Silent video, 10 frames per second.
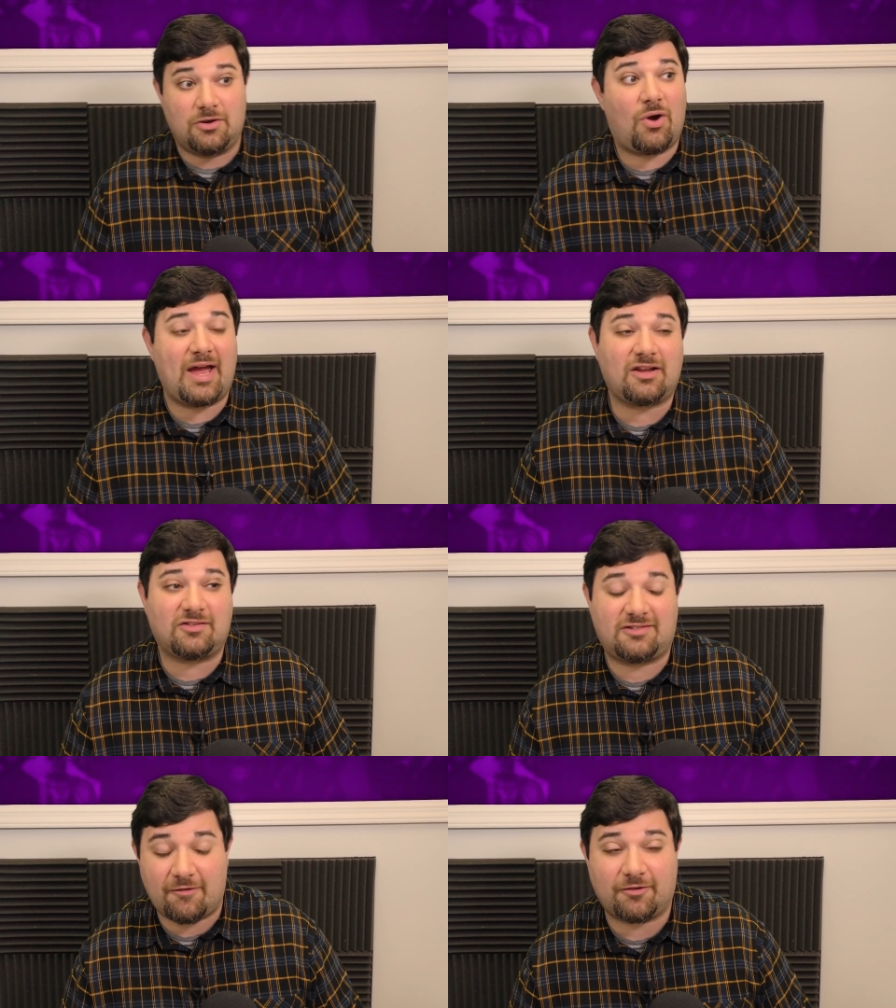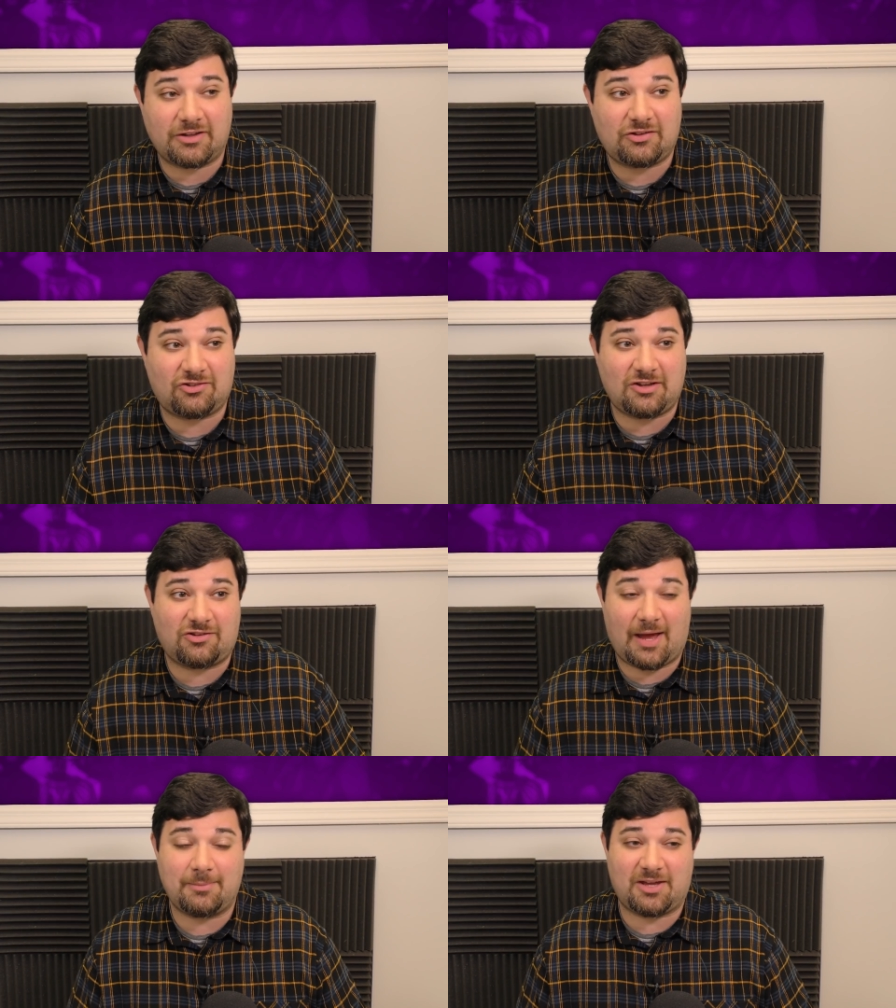no, I could definitely see
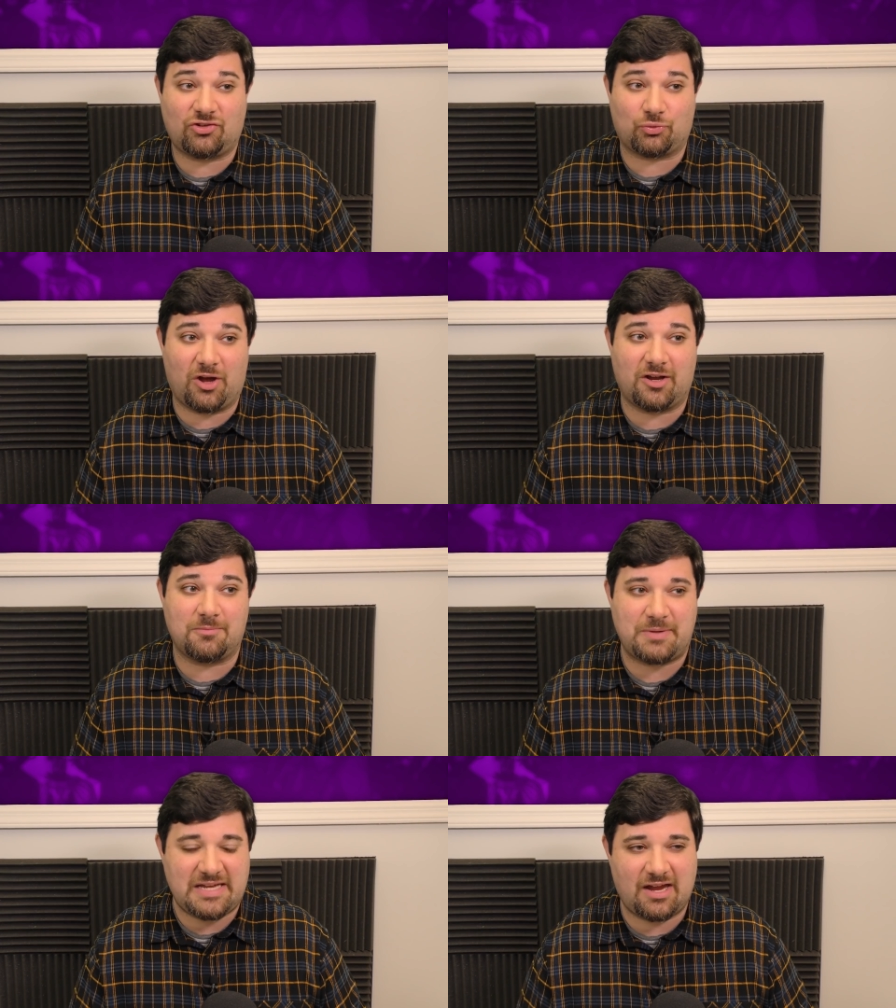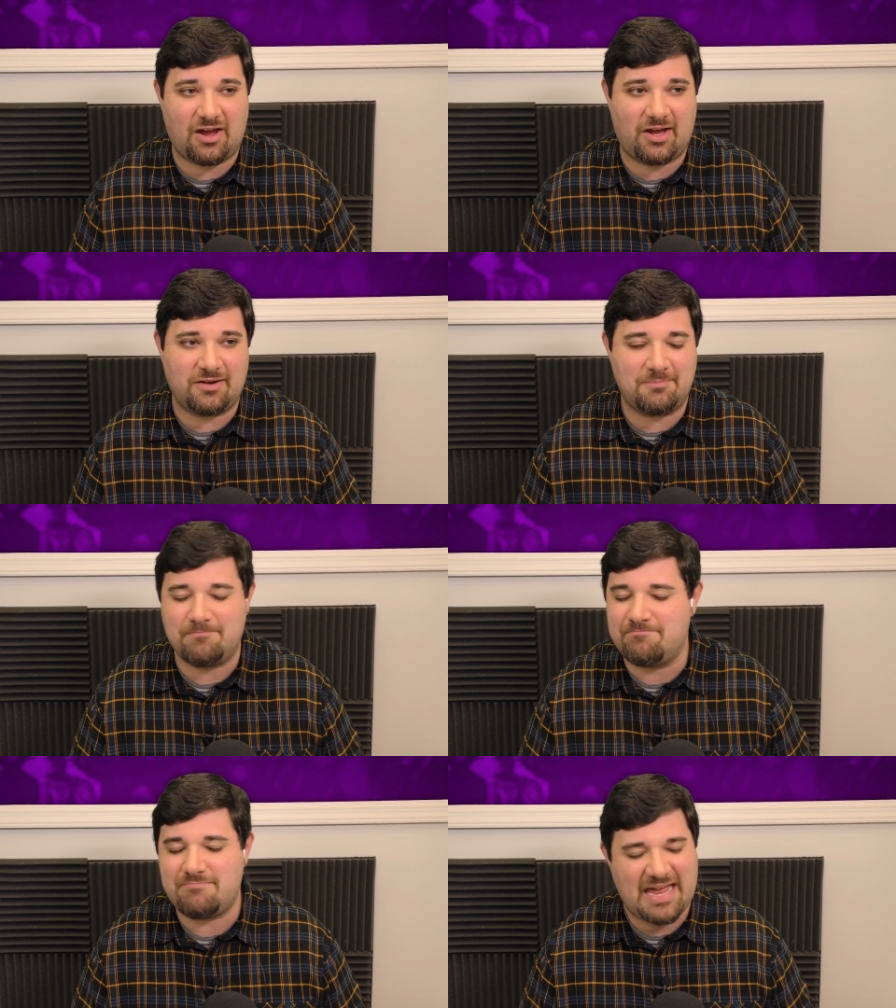Tom King's run being
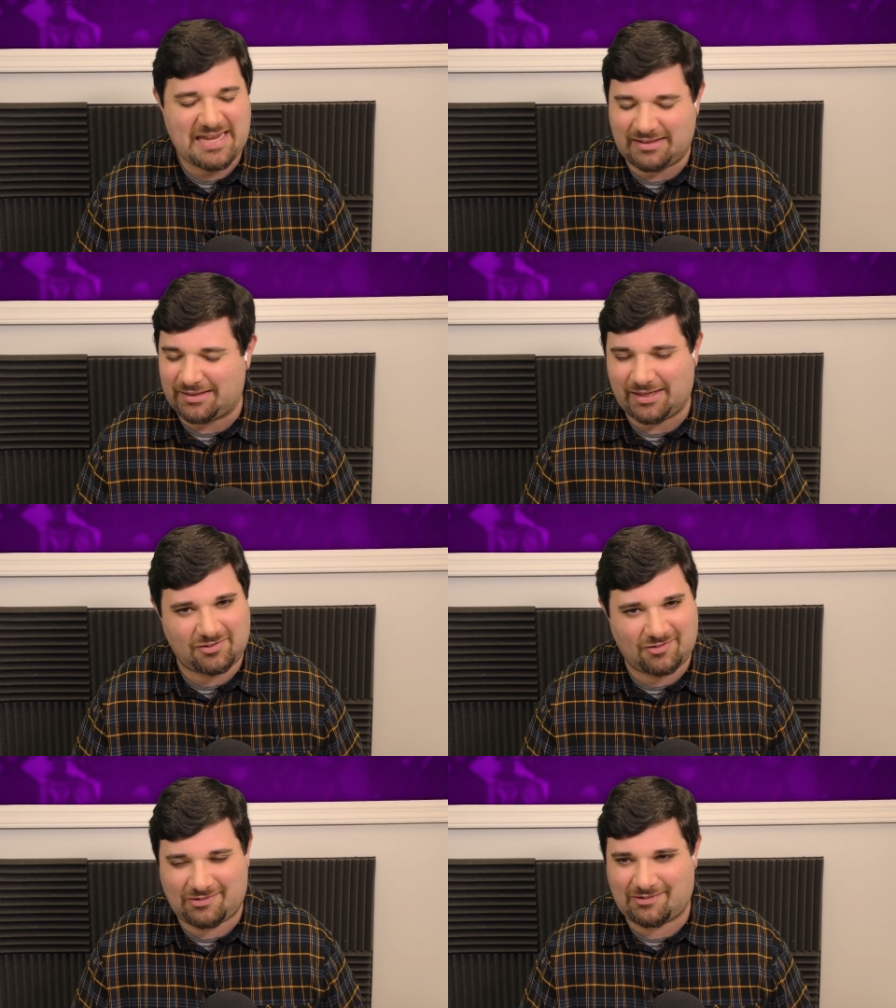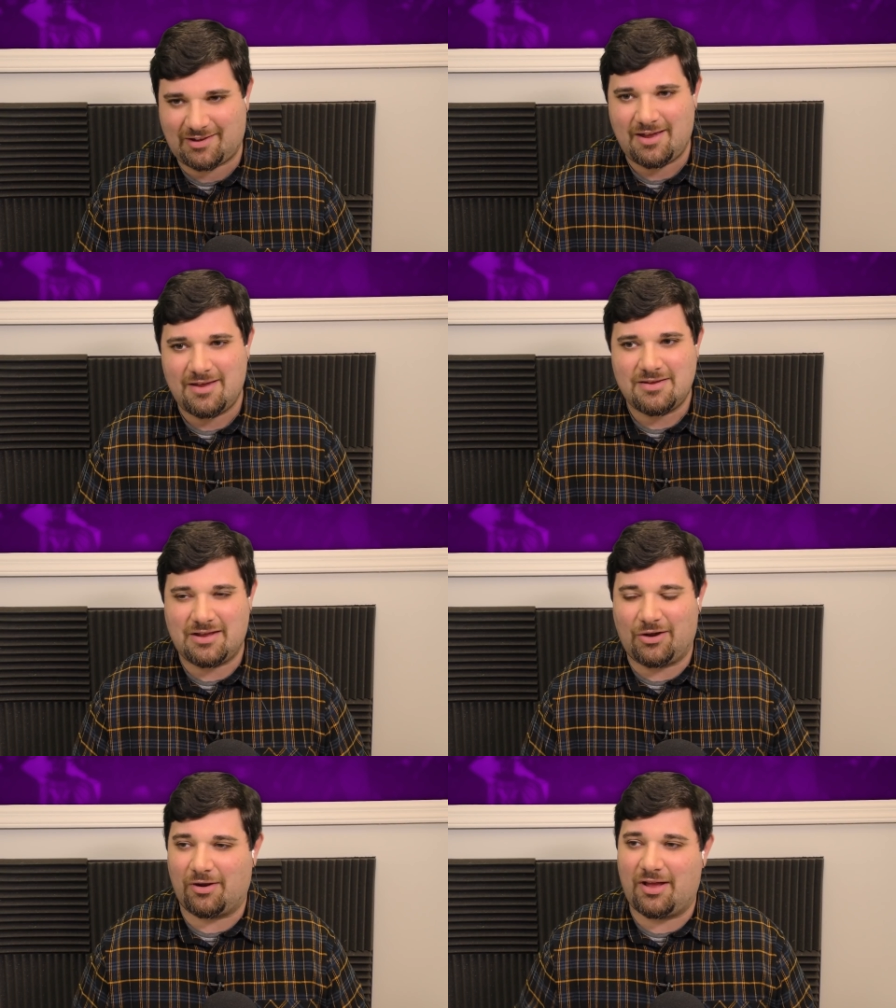on many lists,
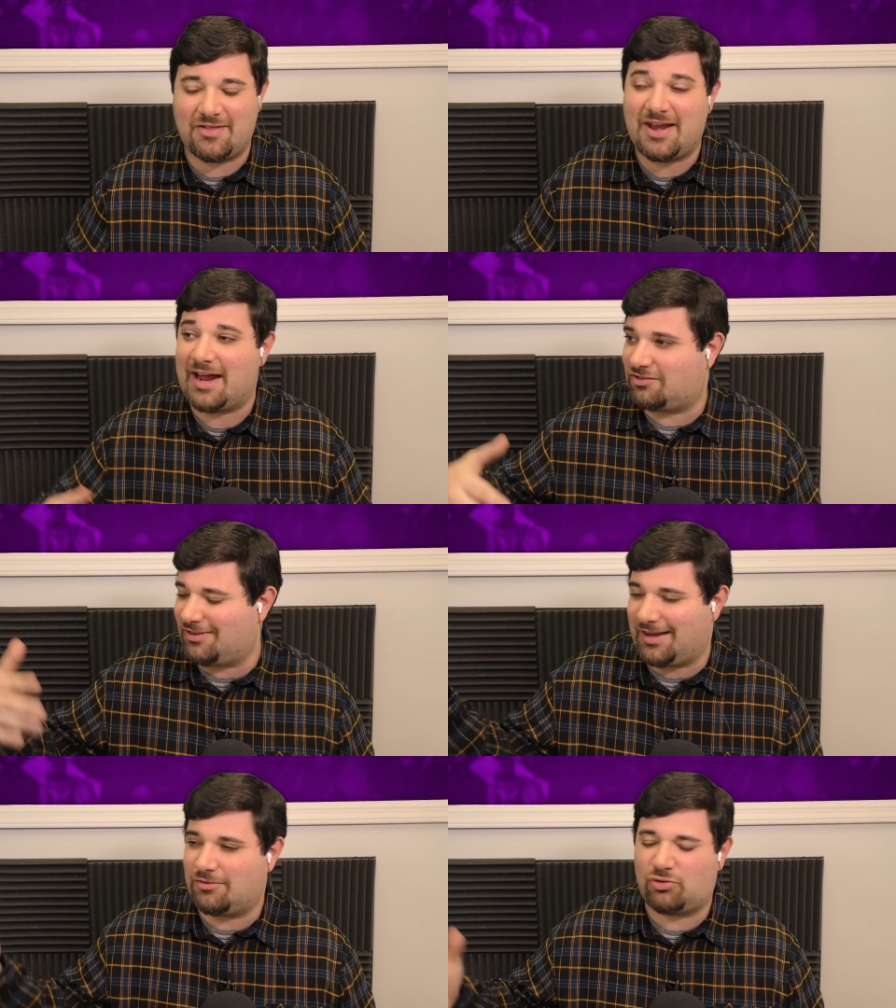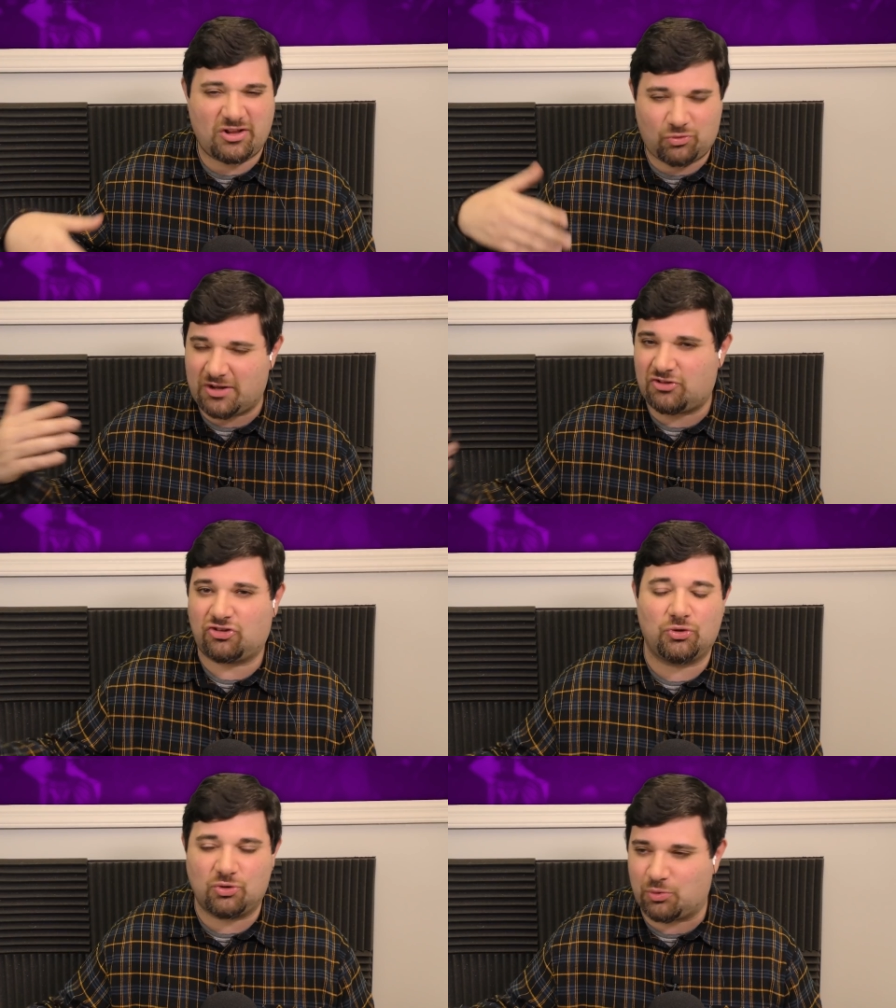you know, in the next, like,
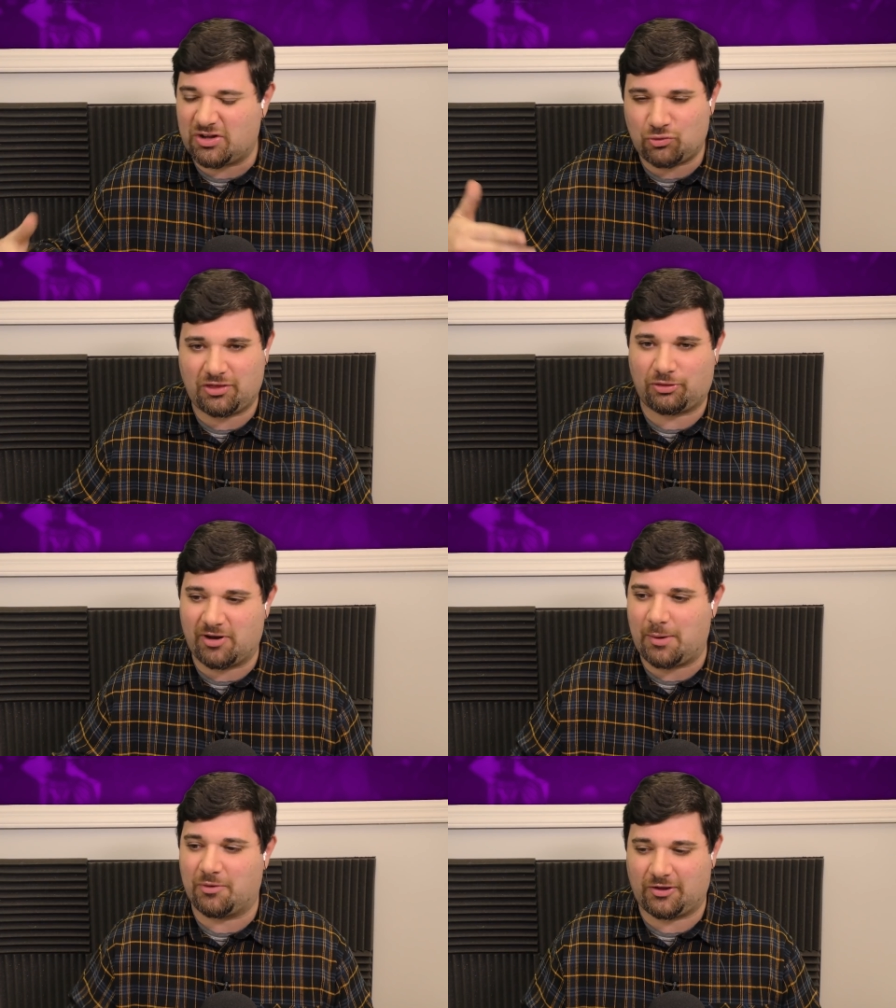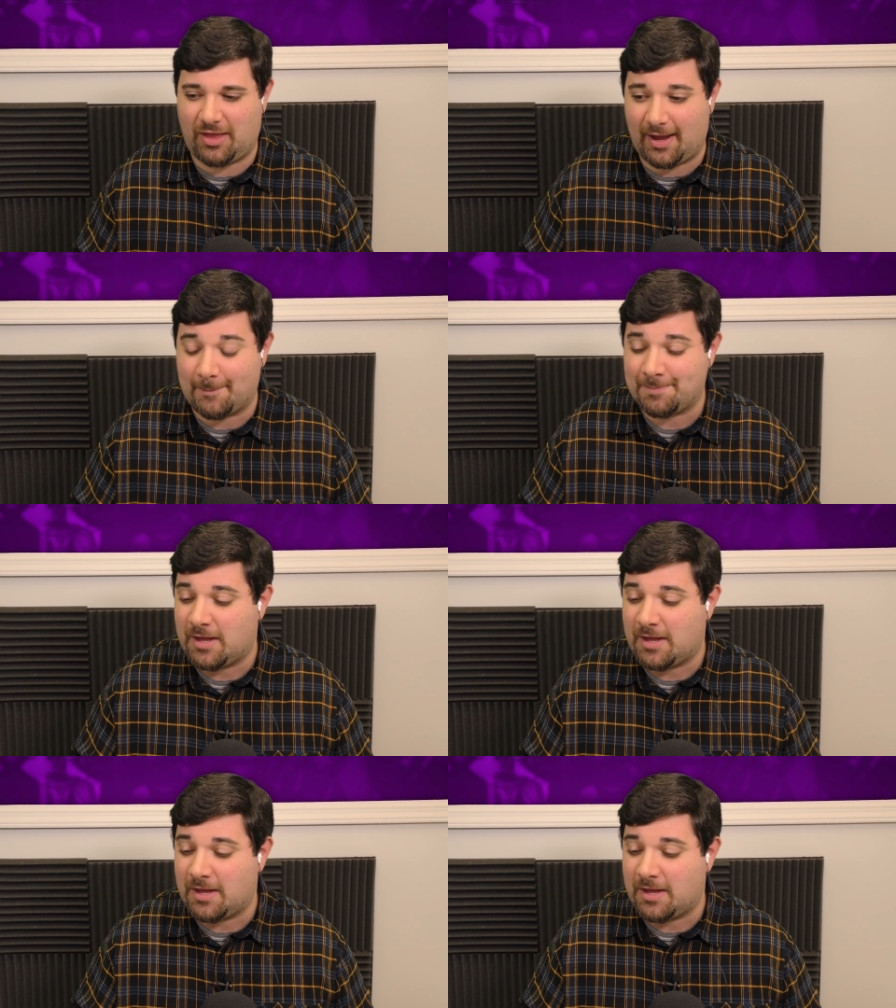2022, 2023, where they're like,